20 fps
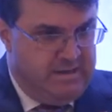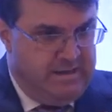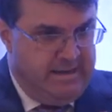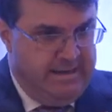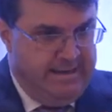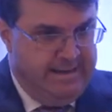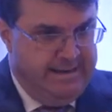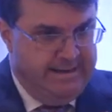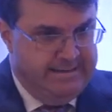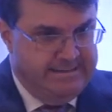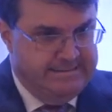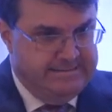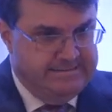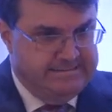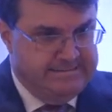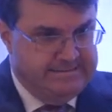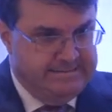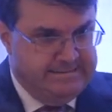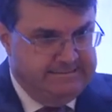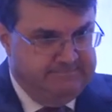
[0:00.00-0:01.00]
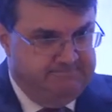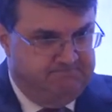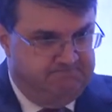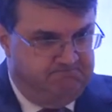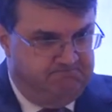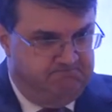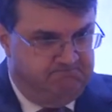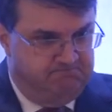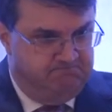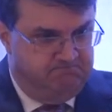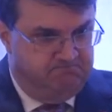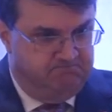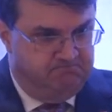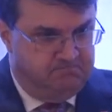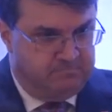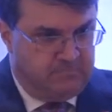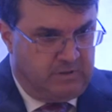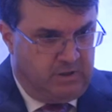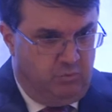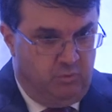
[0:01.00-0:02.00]
and
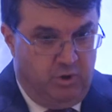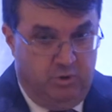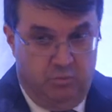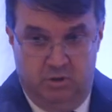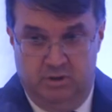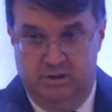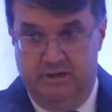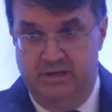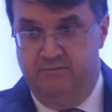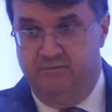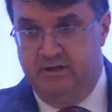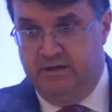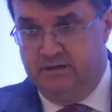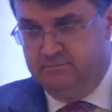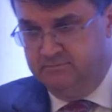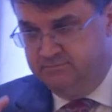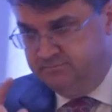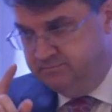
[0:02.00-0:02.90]
we were leaving.